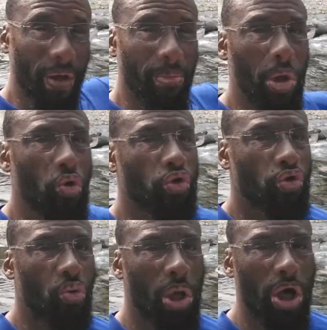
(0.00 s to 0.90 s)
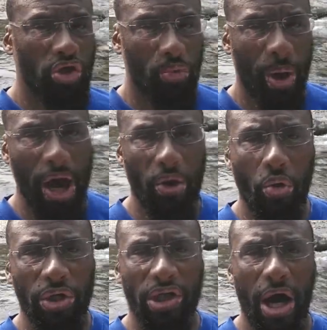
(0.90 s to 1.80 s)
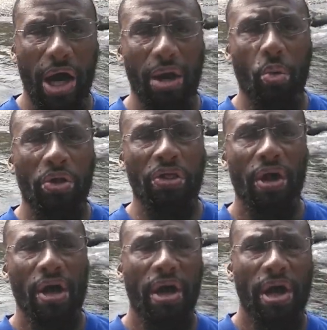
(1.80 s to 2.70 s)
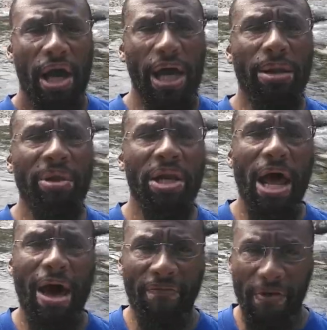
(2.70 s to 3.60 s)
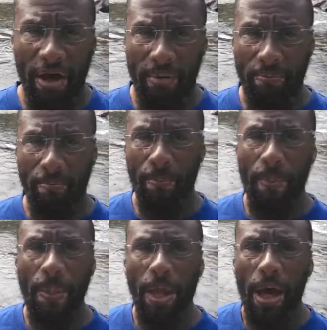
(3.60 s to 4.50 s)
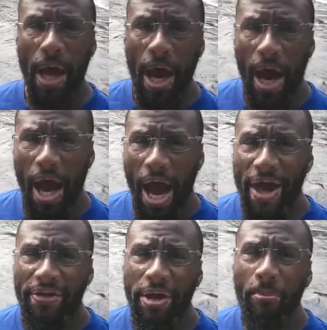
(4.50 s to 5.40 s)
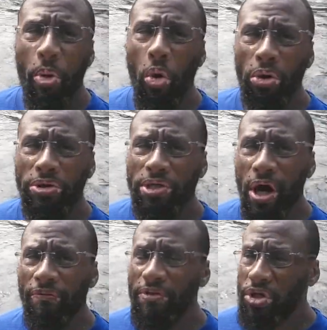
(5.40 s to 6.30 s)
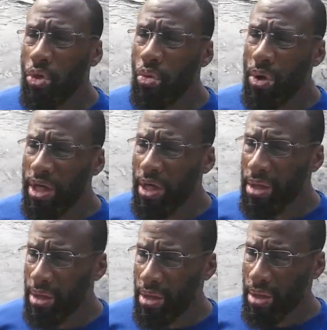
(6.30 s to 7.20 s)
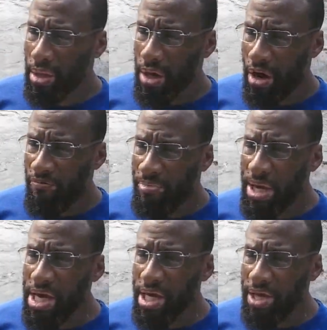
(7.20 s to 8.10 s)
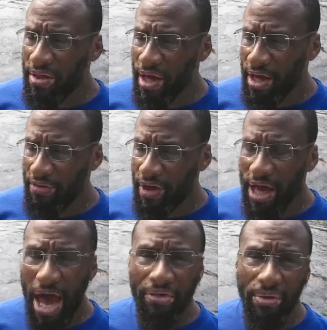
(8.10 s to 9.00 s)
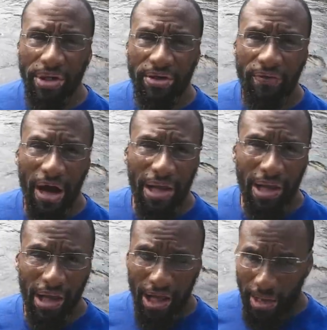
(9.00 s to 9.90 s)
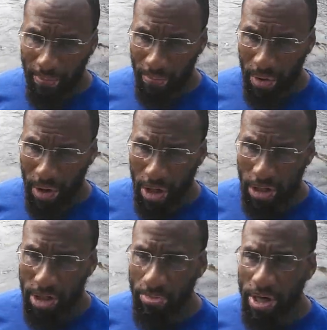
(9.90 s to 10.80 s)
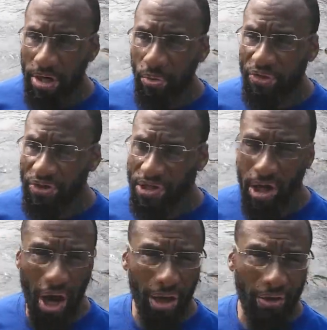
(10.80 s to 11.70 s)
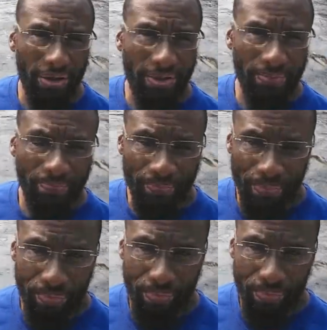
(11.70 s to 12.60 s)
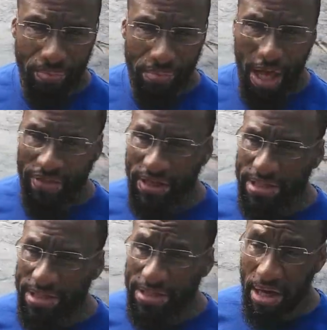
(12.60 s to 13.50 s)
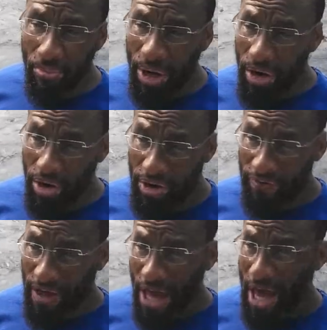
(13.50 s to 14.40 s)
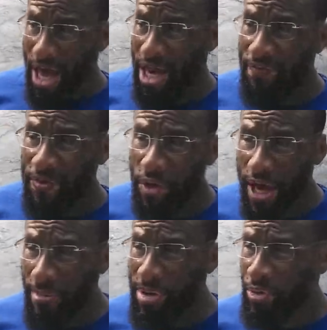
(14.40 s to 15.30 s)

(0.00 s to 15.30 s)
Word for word: to come closer to Allah subhanahu wa ta'ala with ilm and and the importance of doing, of being in the, in the gatherings of Ahl al-Ilm, to be in with the scholars, that this is imperative. And if you can't